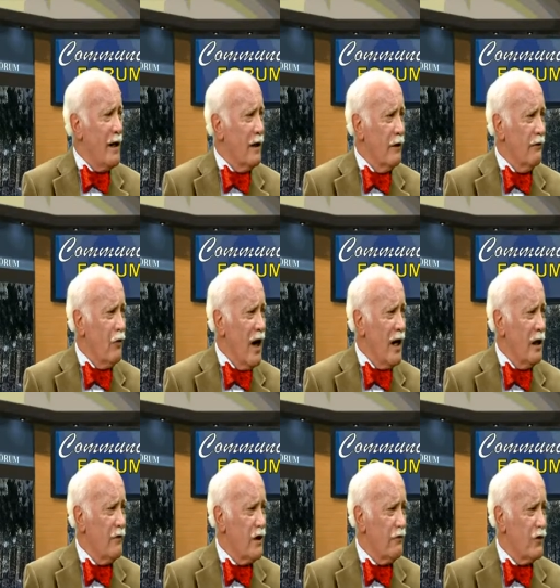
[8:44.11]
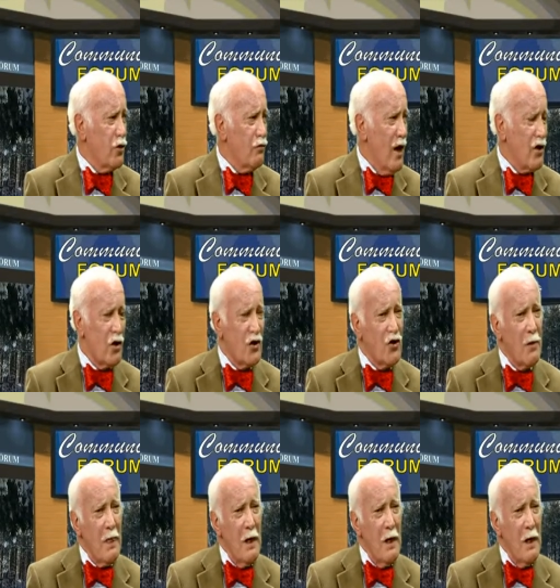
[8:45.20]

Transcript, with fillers: in a variety of different directions.